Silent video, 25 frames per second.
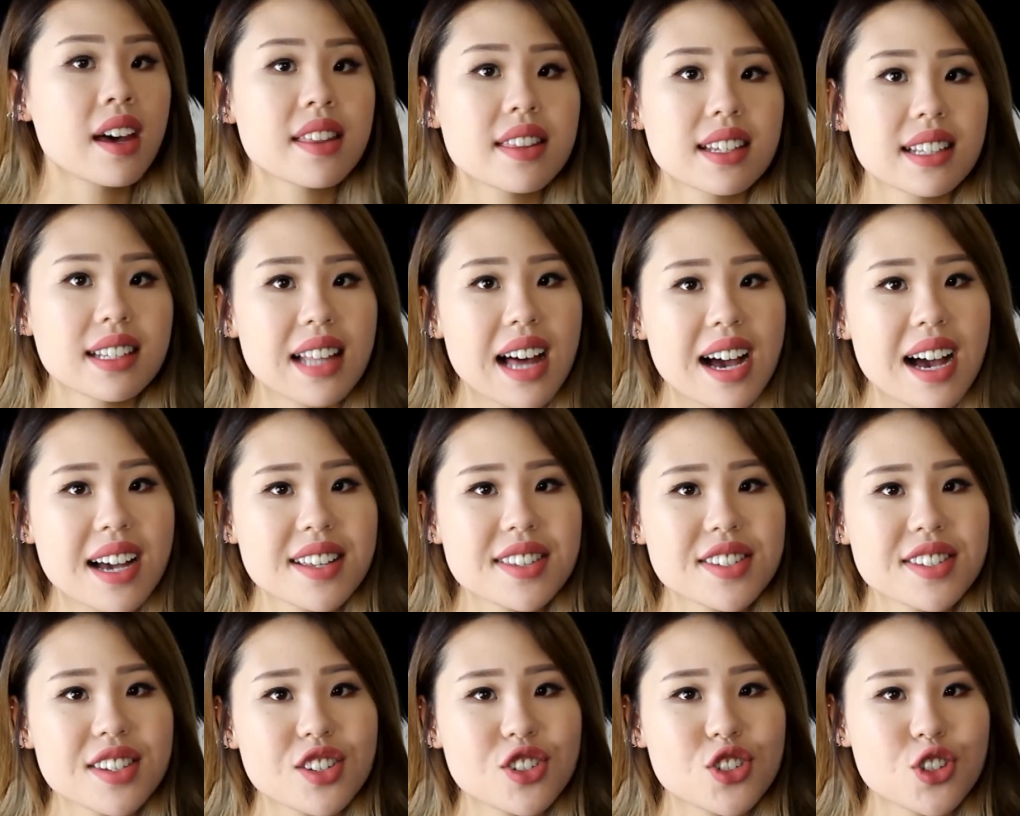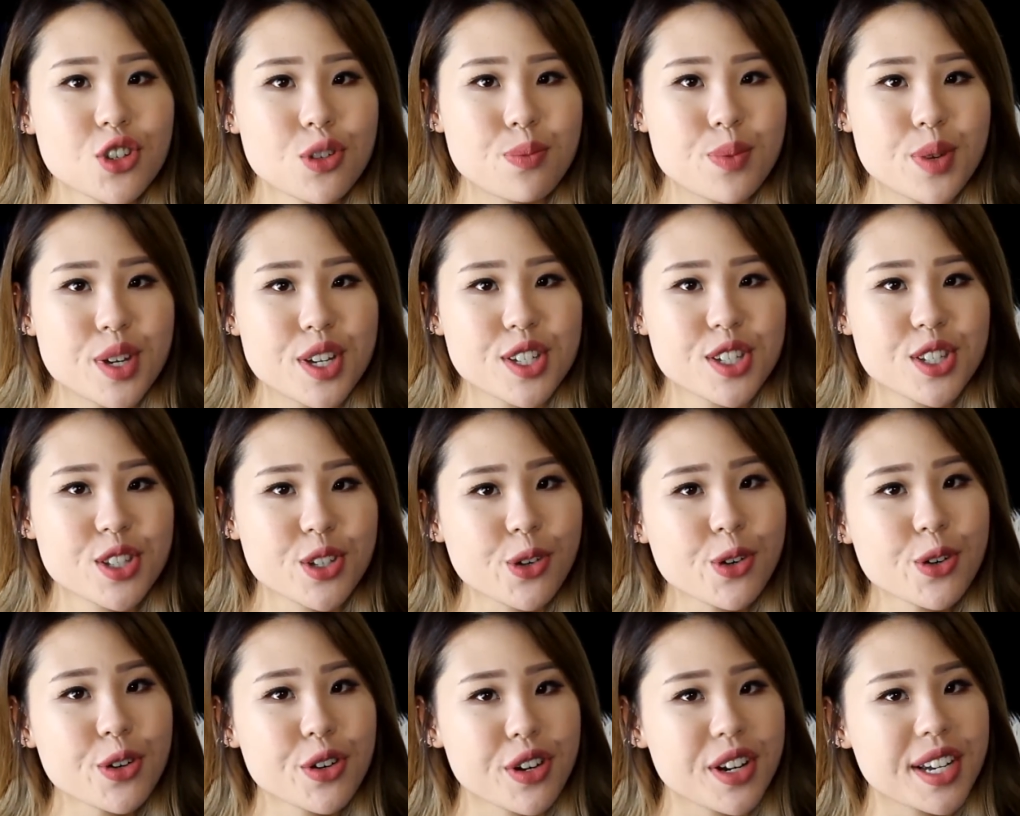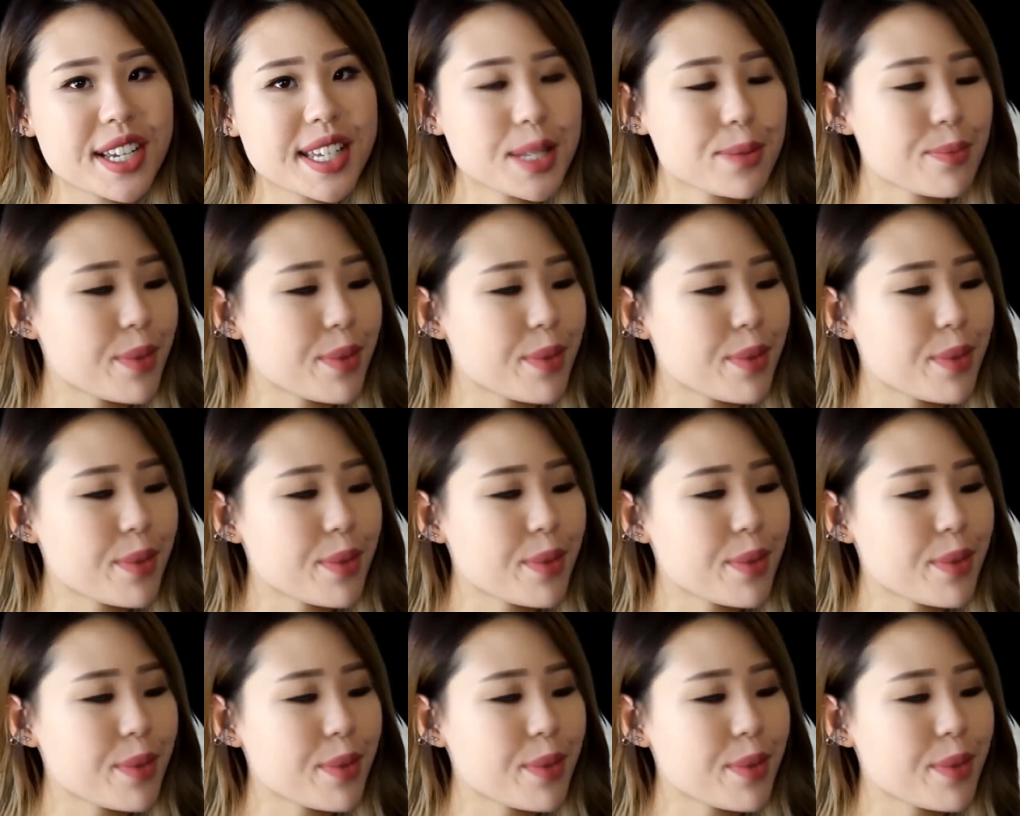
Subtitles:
The lines should be so crisp